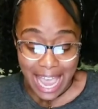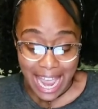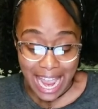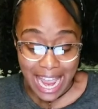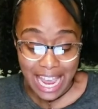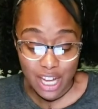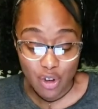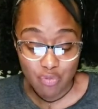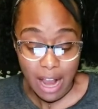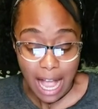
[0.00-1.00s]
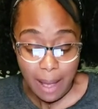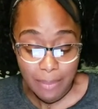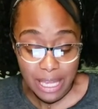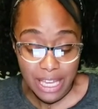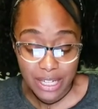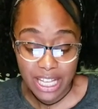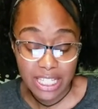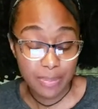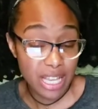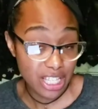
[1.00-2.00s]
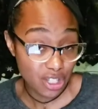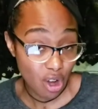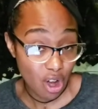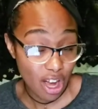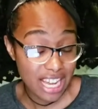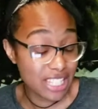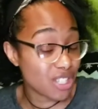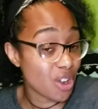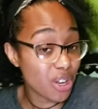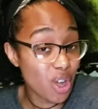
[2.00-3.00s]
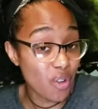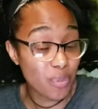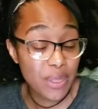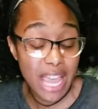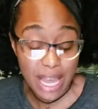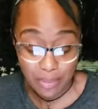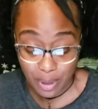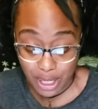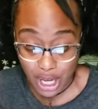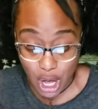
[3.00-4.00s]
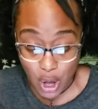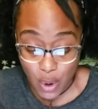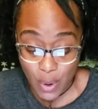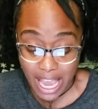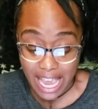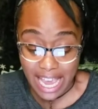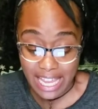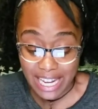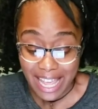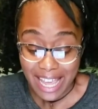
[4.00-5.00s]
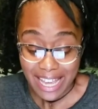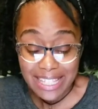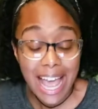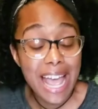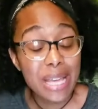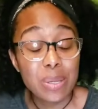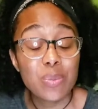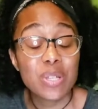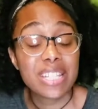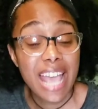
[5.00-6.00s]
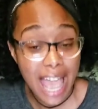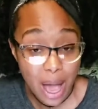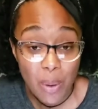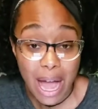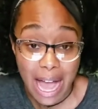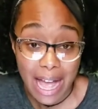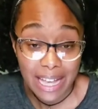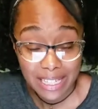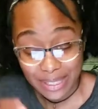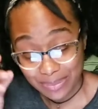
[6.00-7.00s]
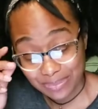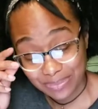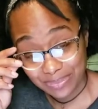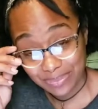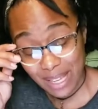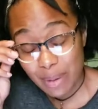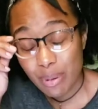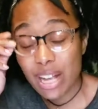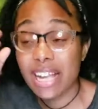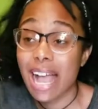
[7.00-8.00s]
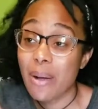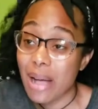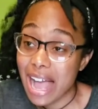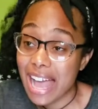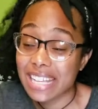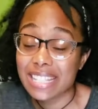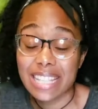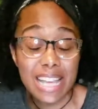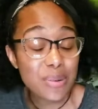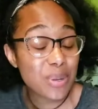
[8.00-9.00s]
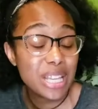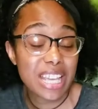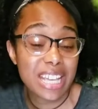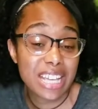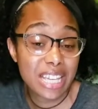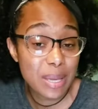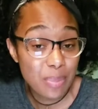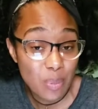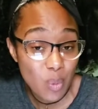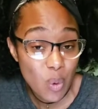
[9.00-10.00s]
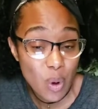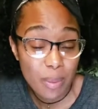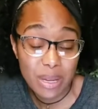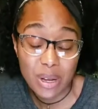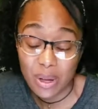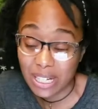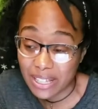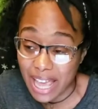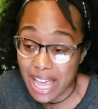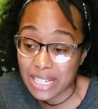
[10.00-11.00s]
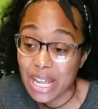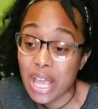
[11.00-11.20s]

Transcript: And Robin, his PSR is starting off with an 8.0, and his item was cowhide. He brought cowhide, he said it could keep him warm and all of that.